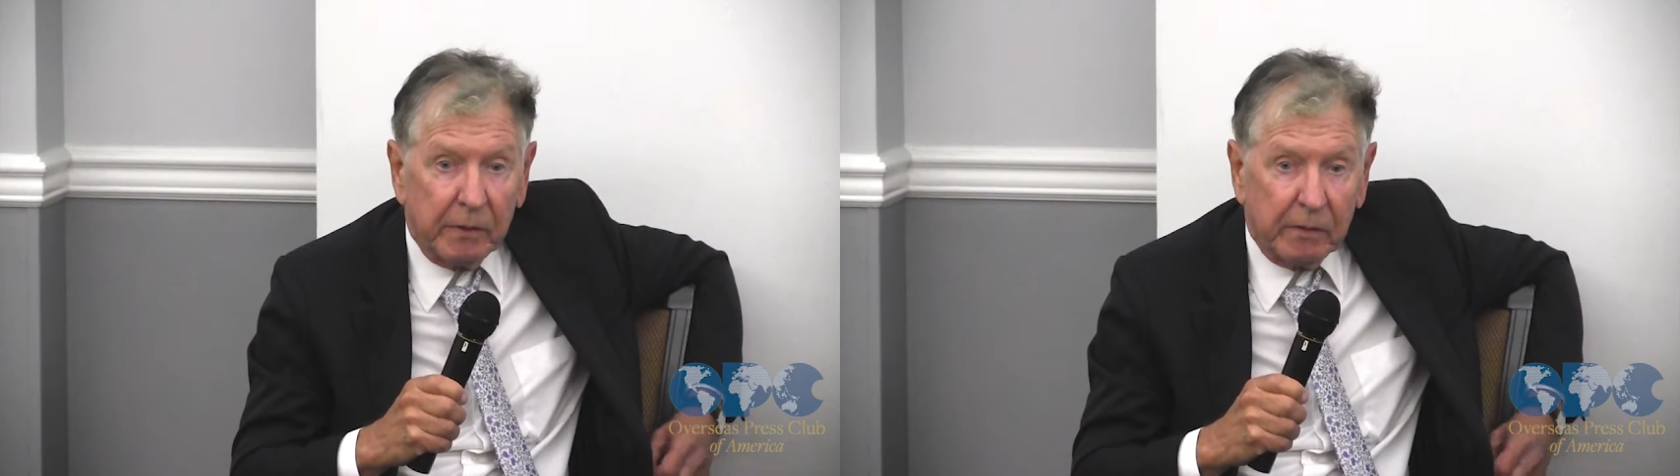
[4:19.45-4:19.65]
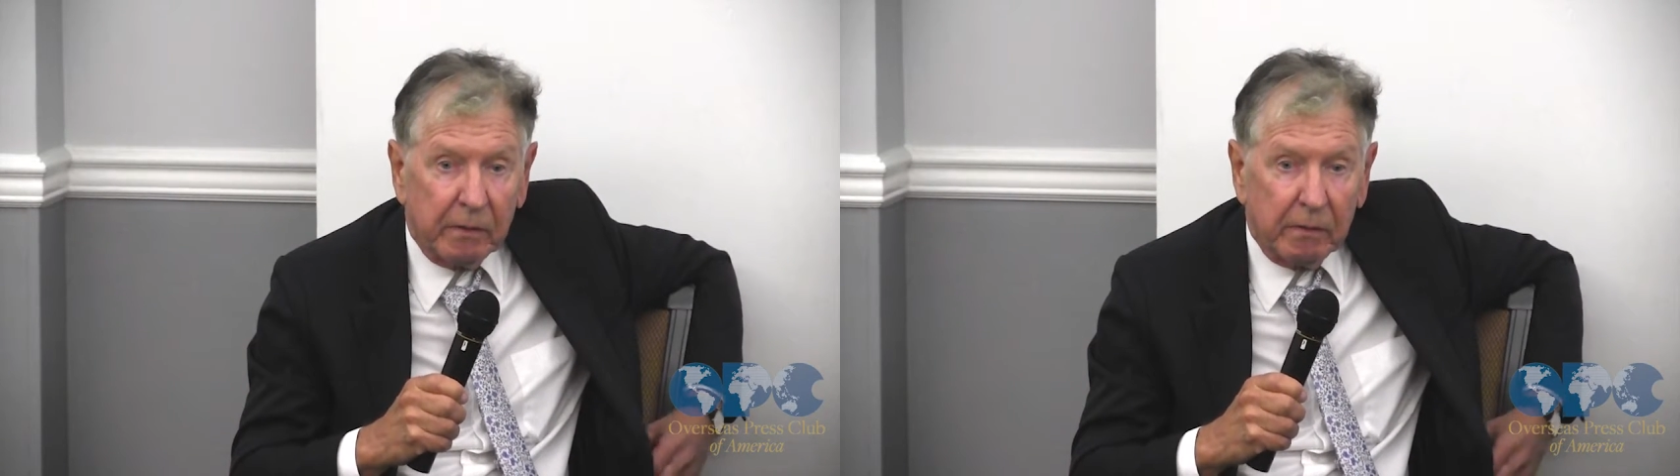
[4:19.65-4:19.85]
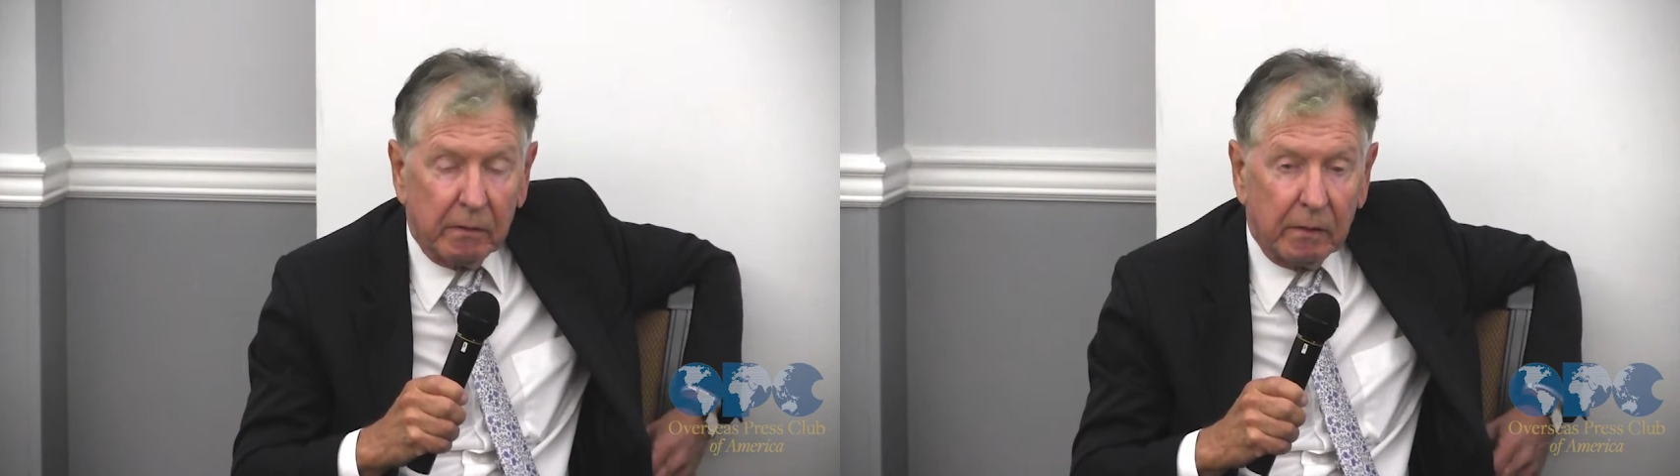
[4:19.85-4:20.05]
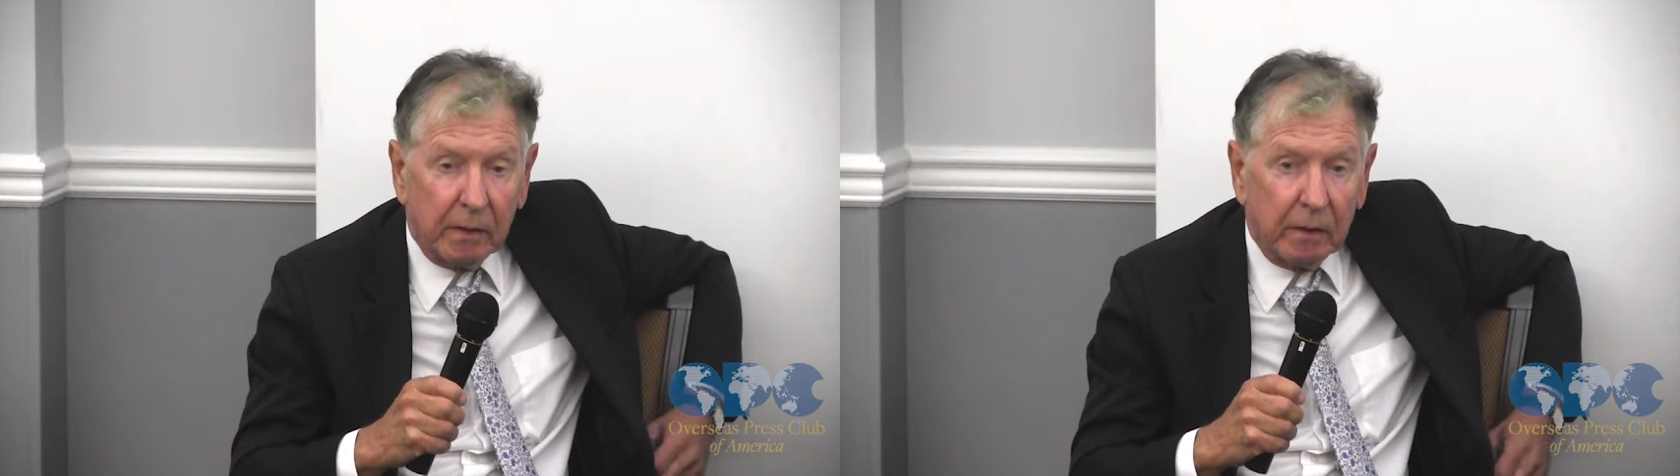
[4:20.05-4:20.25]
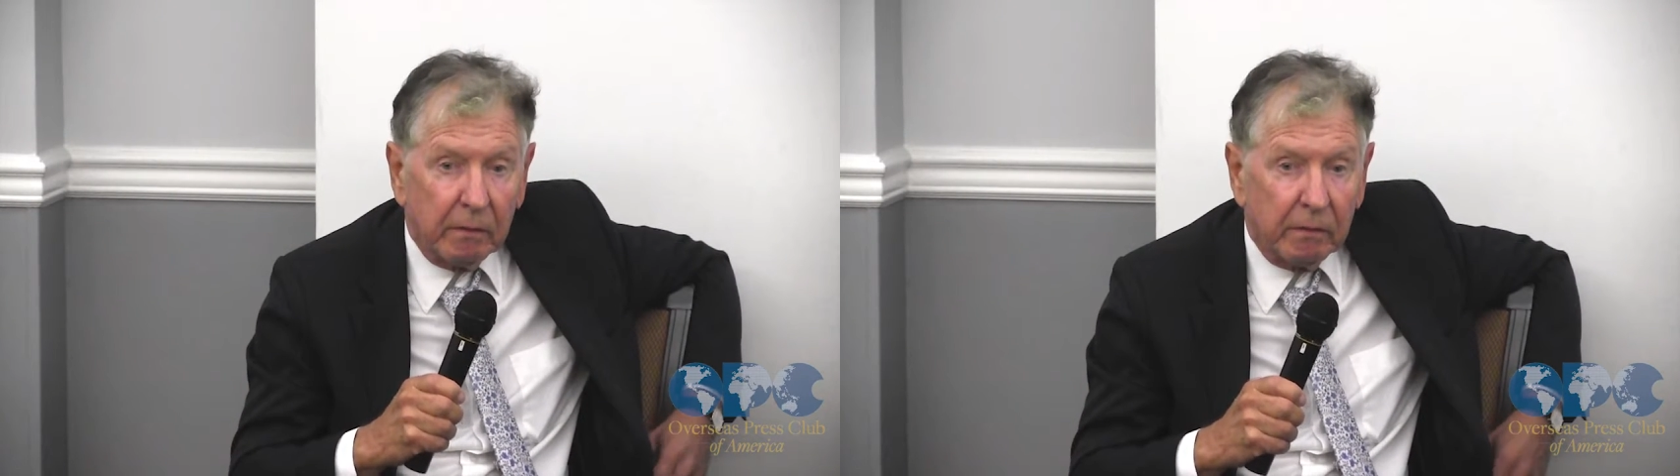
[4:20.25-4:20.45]

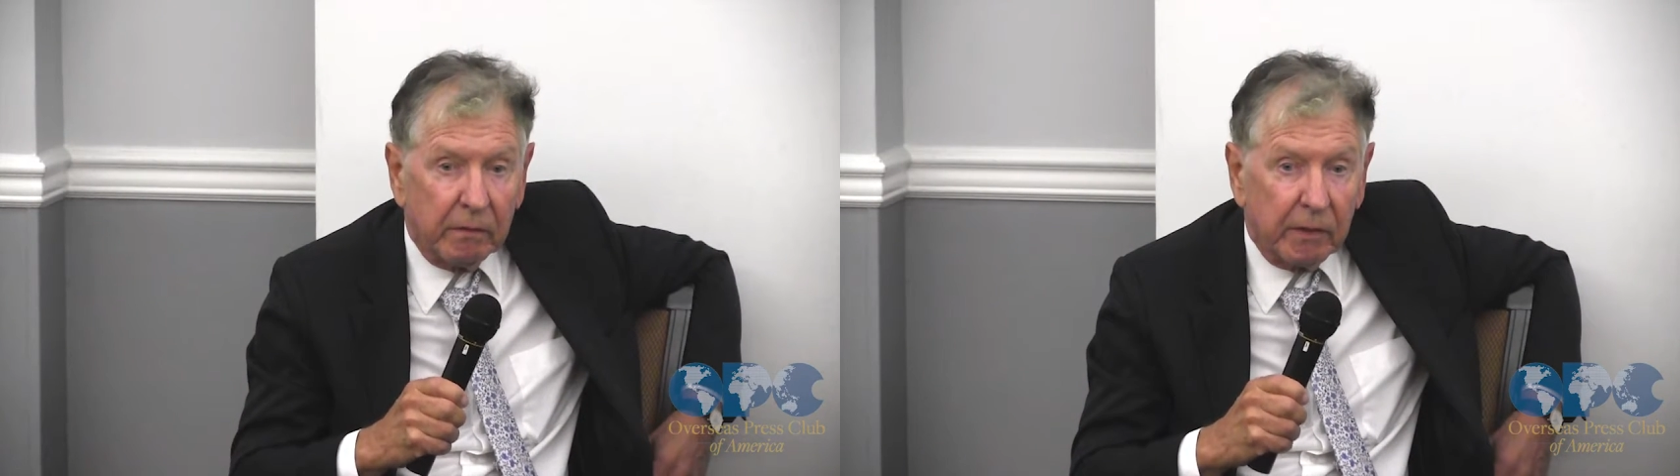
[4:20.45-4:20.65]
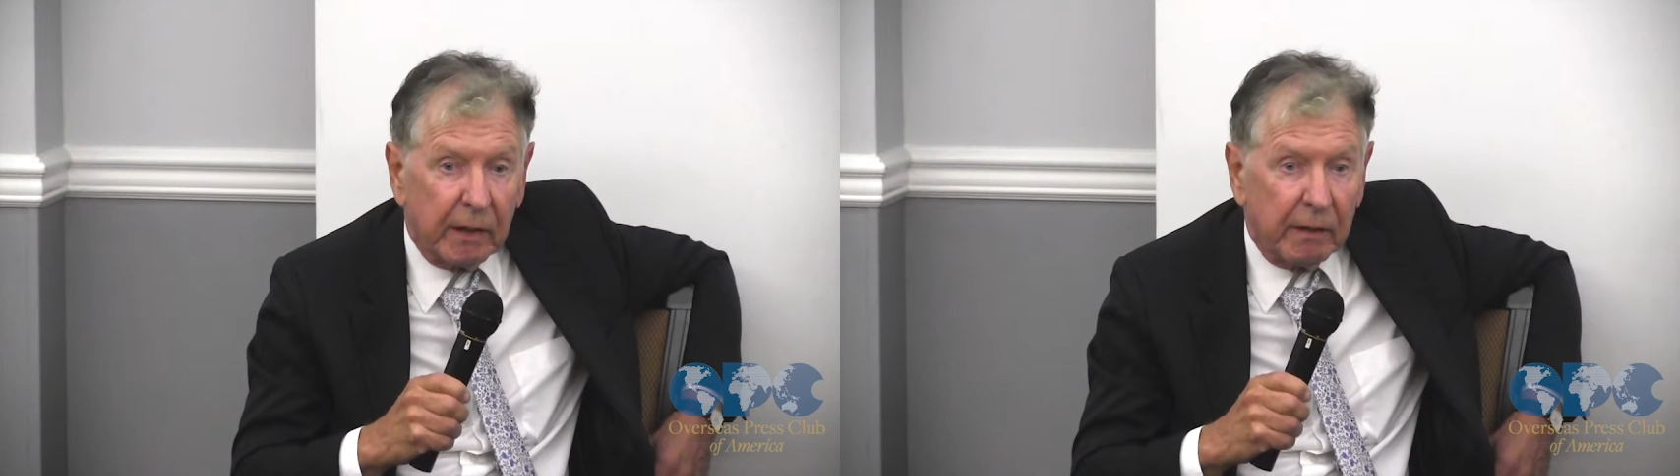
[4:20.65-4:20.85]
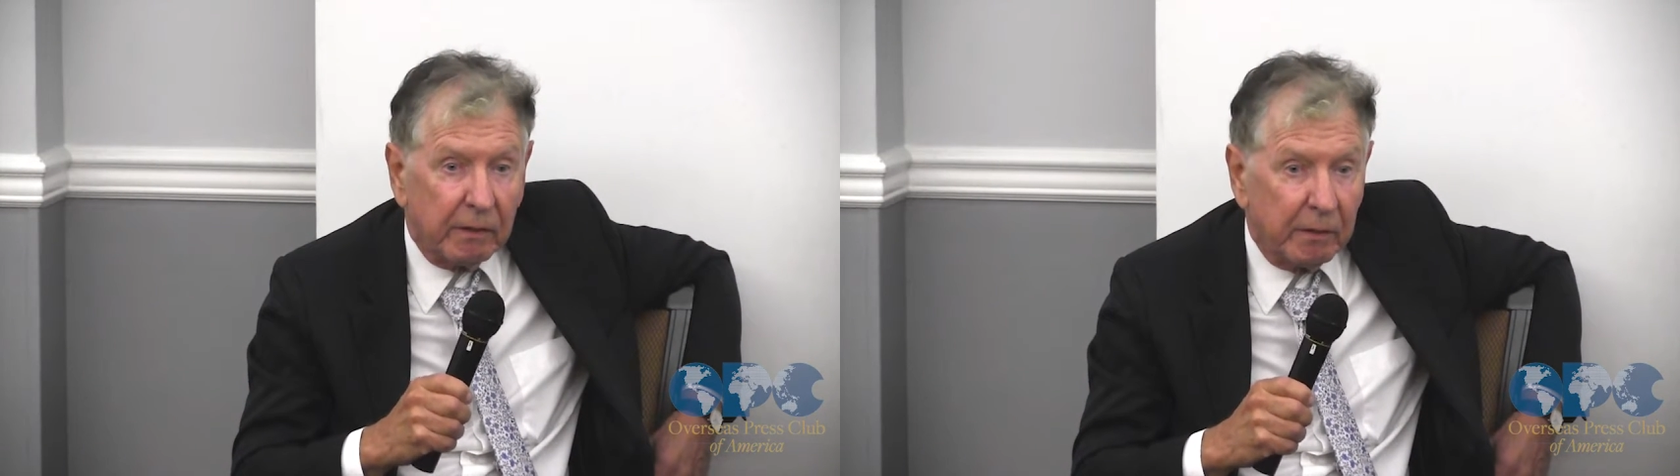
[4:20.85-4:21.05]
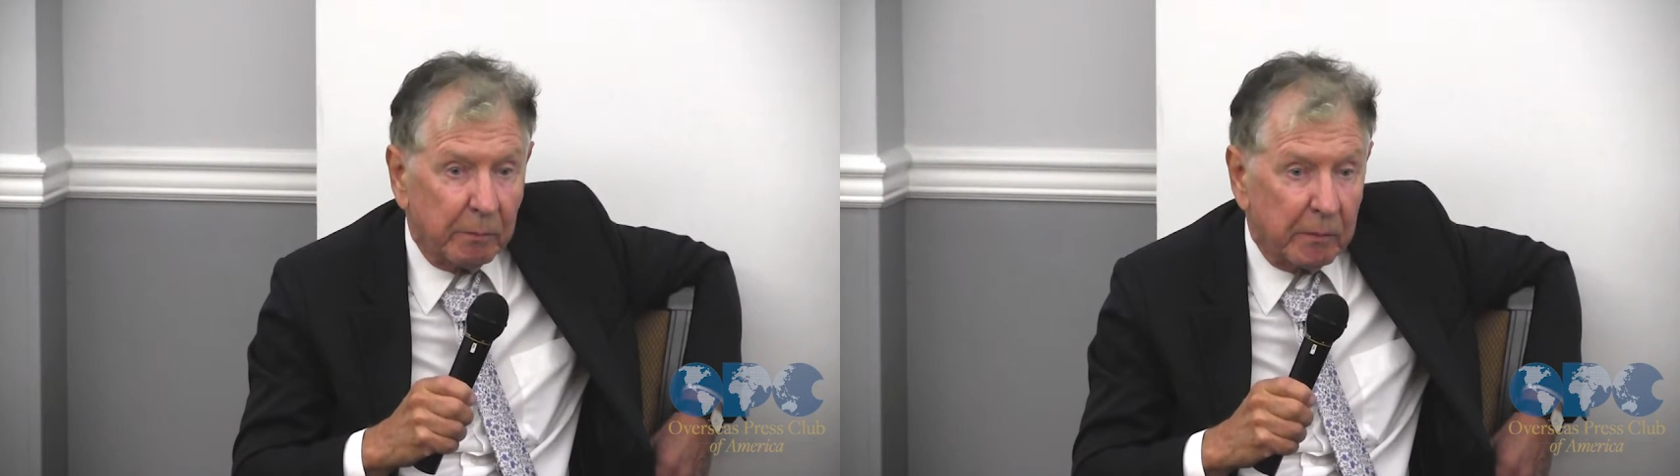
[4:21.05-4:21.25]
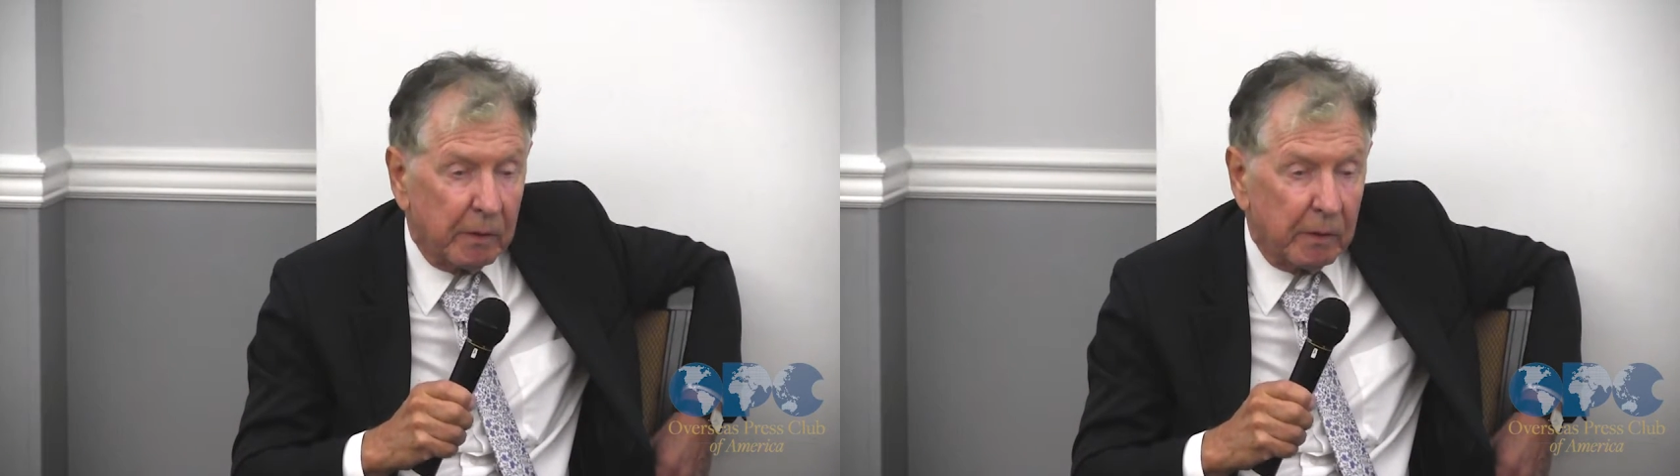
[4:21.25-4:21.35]
Mr. Chan,